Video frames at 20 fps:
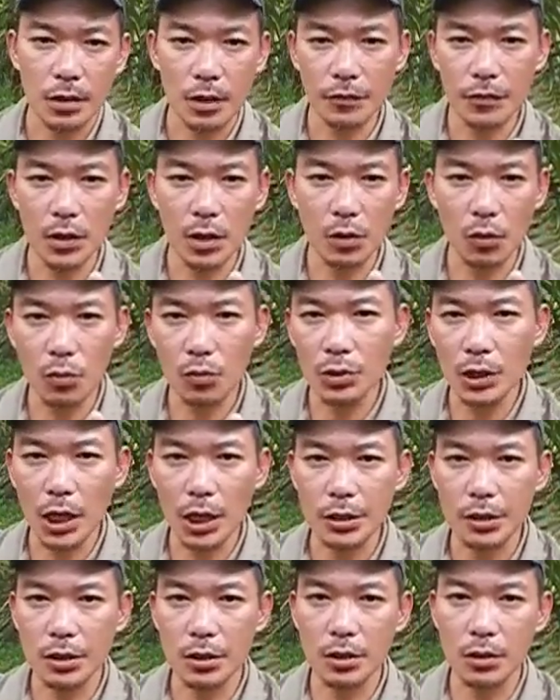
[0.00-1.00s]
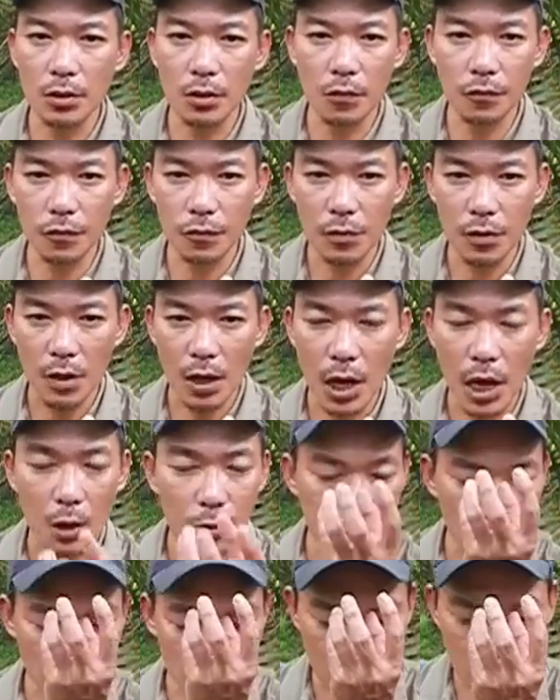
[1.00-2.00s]
They have their own idea of
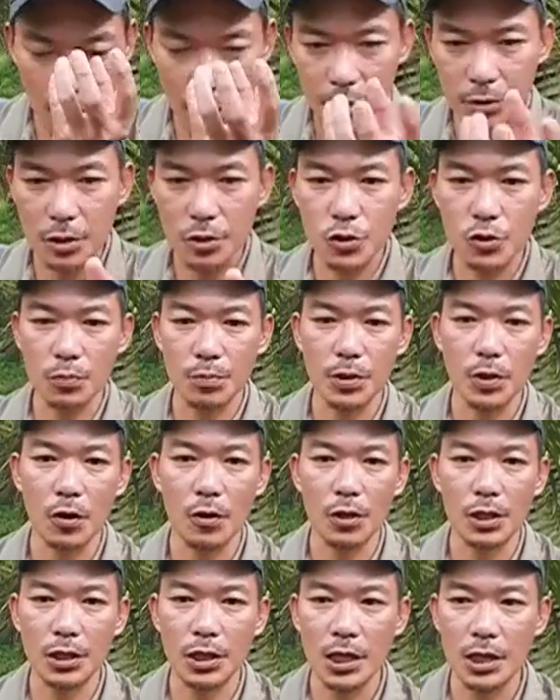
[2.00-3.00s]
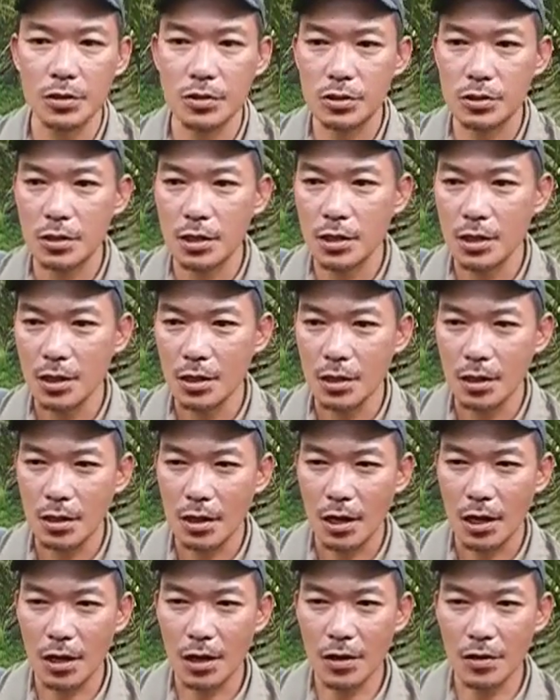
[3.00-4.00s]
how society should be organized.
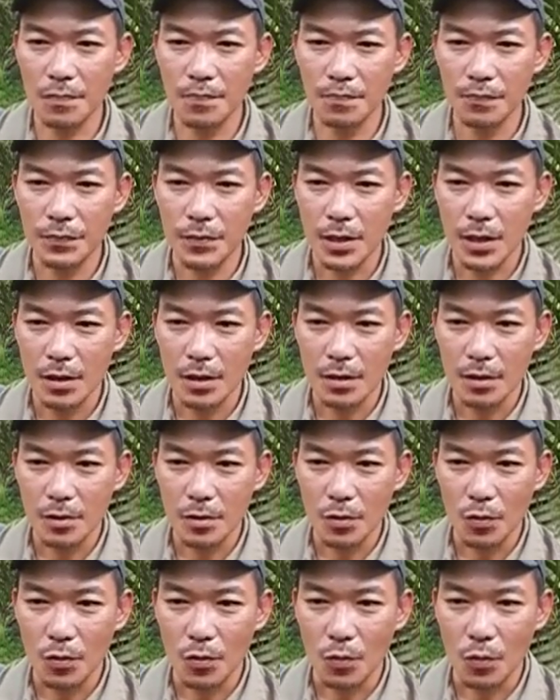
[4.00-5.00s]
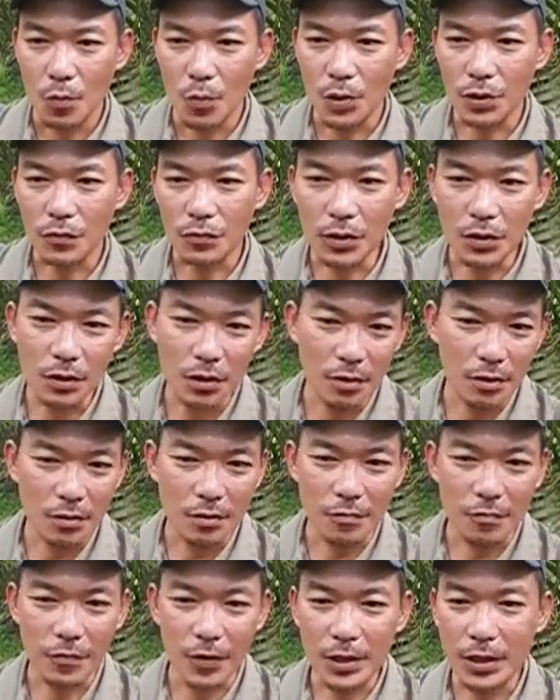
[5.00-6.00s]
And one of
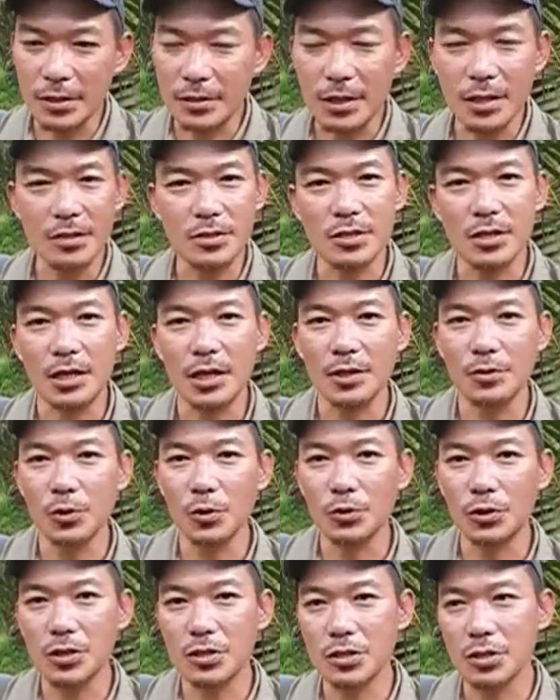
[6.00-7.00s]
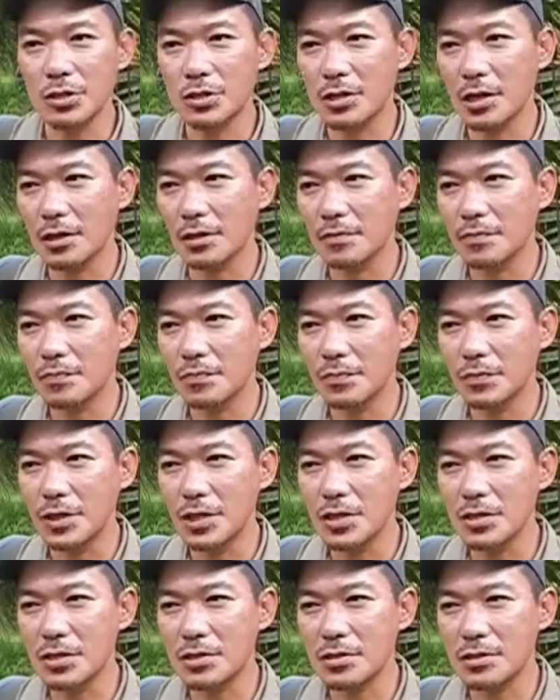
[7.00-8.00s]
the funny things that I notice is that
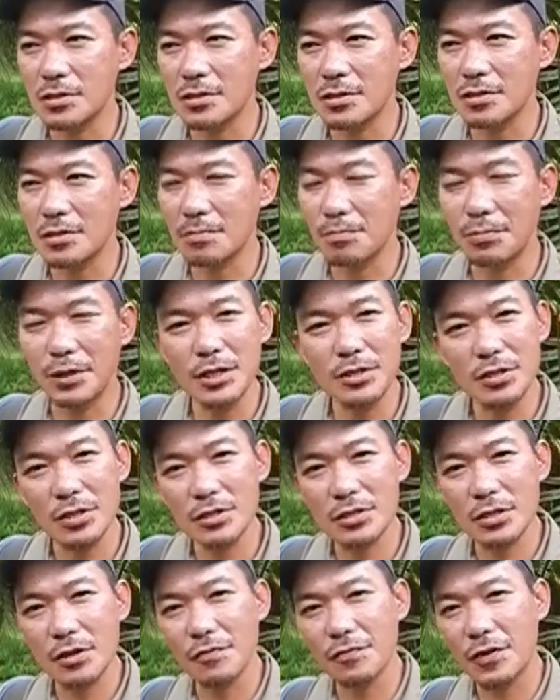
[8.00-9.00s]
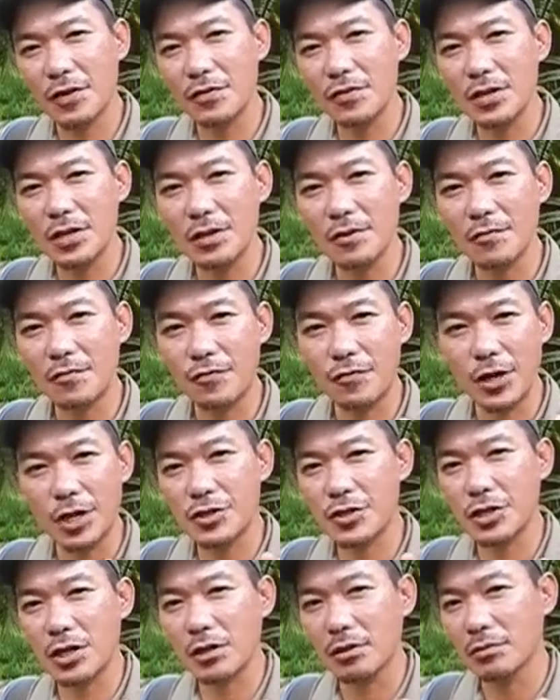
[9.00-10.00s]
these places are very
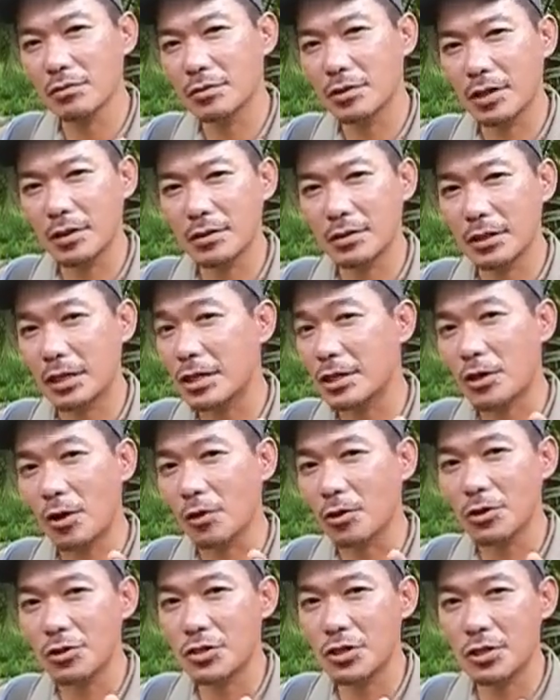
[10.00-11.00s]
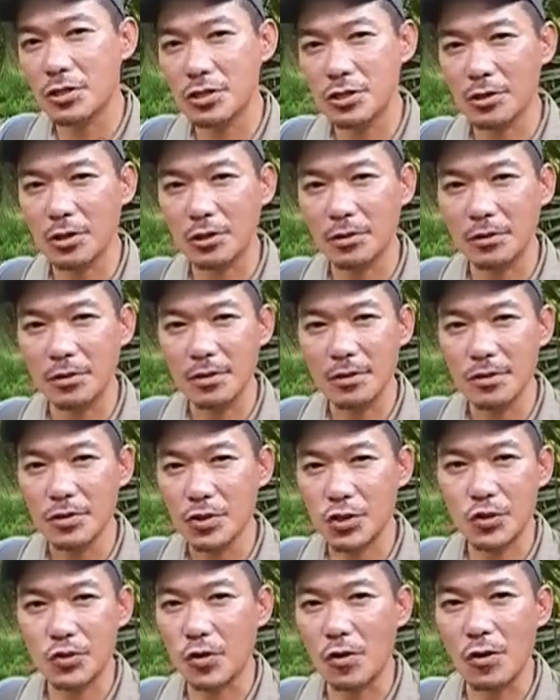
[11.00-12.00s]
fragile. The ecology is not
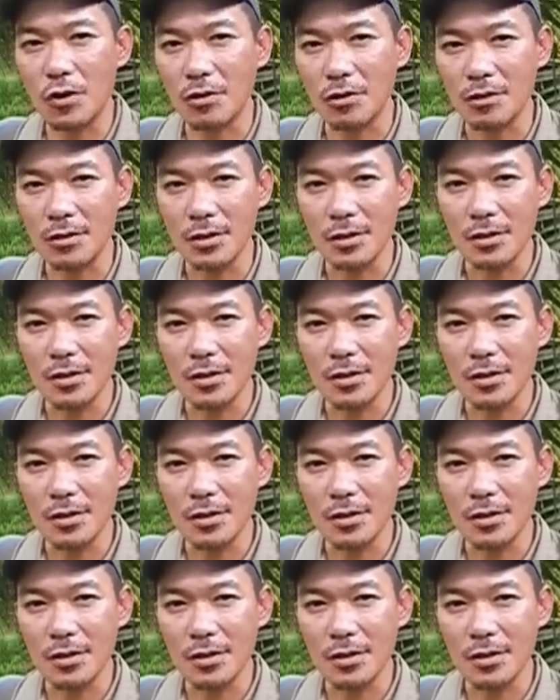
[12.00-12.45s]
strong.